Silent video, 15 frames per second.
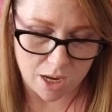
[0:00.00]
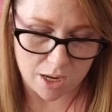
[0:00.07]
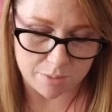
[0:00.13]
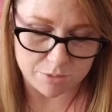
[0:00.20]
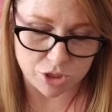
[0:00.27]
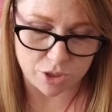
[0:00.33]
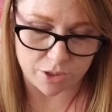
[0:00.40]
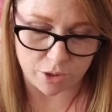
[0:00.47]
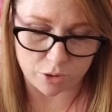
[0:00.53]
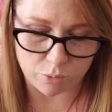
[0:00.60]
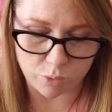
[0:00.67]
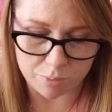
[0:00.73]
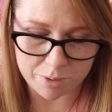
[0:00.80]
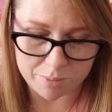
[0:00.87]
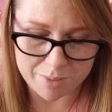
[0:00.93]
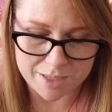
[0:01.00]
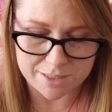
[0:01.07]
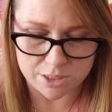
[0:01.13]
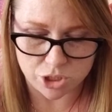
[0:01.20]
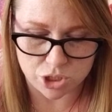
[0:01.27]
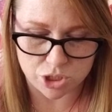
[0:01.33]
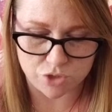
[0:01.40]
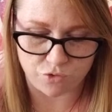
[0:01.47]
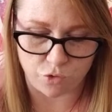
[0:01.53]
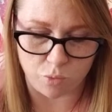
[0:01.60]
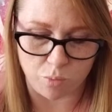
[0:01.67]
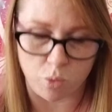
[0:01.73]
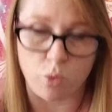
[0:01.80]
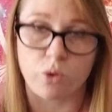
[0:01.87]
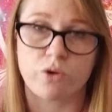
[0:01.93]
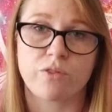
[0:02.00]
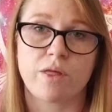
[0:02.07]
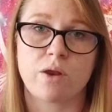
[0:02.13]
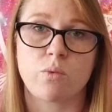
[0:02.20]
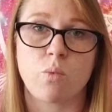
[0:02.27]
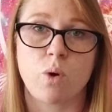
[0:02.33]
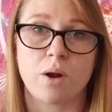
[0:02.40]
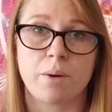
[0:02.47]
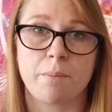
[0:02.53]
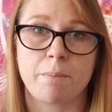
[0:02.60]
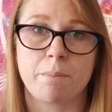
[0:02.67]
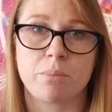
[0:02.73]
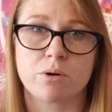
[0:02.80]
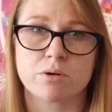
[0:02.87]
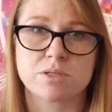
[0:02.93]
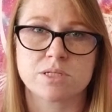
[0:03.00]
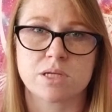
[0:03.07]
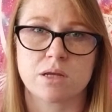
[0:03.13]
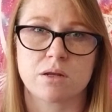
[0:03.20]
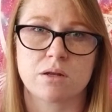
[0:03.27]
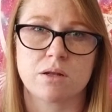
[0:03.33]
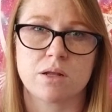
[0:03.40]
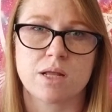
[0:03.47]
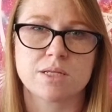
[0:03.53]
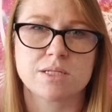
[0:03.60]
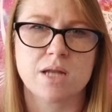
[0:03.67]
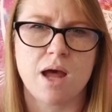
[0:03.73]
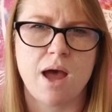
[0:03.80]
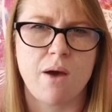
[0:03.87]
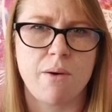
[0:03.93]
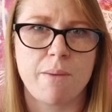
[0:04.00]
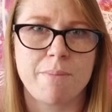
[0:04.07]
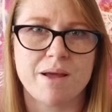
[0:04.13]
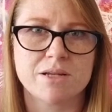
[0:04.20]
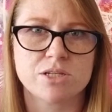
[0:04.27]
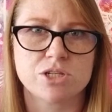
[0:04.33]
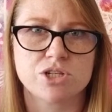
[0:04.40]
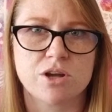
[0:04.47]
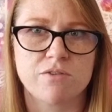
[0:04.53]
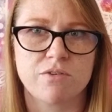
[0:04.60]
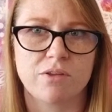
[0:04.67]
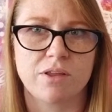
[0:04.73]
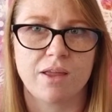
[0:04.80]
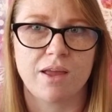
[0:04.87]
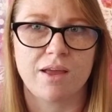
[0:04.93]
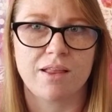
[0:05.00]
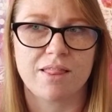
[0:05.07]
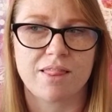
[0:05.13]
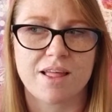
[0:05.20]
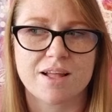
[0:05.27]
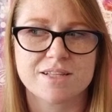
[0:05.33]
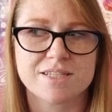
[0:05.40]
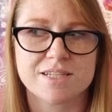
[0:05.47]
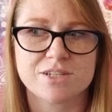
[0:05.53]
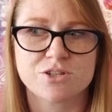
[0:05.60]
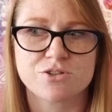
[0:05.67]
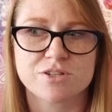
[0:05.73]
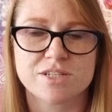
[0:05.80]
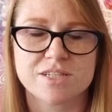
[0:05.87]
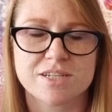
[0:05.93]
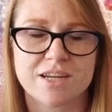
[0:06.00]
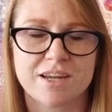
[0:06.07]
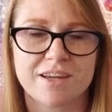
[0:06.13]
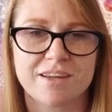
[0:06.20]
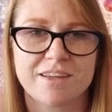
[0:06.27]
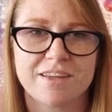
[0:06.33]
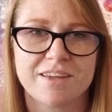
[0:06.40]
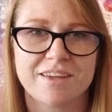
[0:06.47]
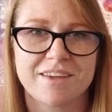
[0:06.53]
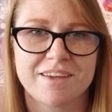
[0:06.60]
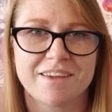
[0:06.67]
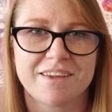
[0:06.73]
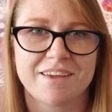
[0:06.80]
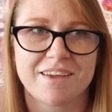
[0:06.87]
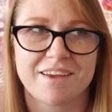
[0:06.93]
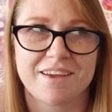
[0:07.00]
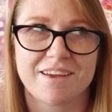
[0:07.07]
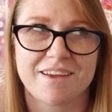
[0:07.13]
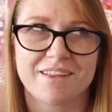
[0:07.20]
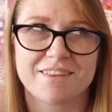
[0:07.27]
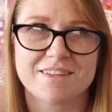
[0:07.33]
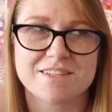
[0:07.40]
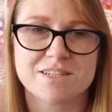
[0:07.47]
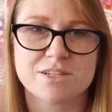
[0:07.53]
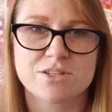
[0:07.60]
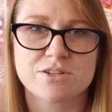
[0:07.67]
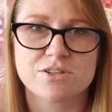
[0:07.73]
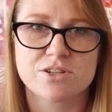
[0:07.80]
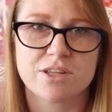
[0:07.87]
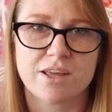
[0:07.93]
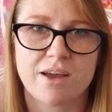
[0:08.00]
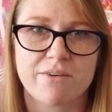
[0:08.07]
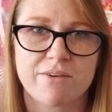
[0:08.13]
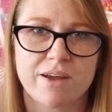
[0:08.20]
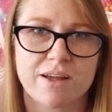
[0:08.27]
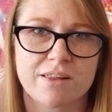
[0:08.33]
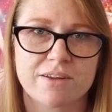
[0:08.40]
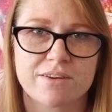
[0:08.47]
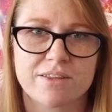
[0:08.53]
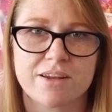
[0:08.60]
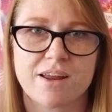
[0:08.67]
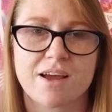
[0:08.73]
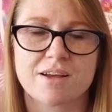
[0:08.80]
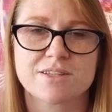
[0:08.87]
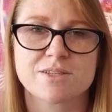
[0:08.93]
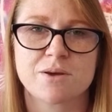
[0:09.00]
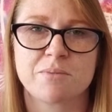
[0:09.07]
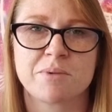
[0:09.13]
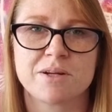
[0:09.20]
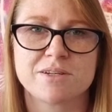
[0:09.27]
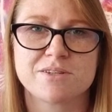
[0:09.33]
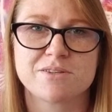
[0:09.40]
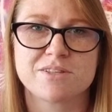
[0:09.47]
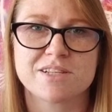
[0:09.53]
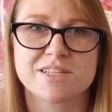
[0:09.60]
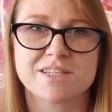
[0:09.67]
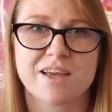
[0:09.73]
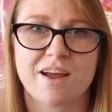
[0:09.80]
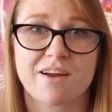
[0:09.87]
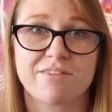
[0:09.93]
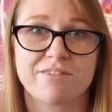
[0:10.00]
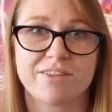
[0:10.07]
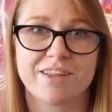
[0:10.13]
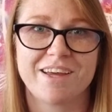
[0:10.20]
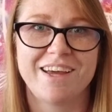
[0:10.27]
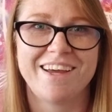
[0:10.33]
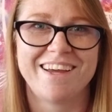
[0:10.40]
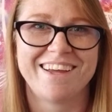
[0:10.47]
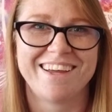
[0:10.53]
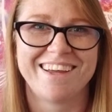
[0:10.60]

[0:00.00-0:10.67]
so there will be messages for more than one person. That's not how I meant to shuffle it. That's interesting. This is usually how I clear the deck, so I'm going to do this carefully.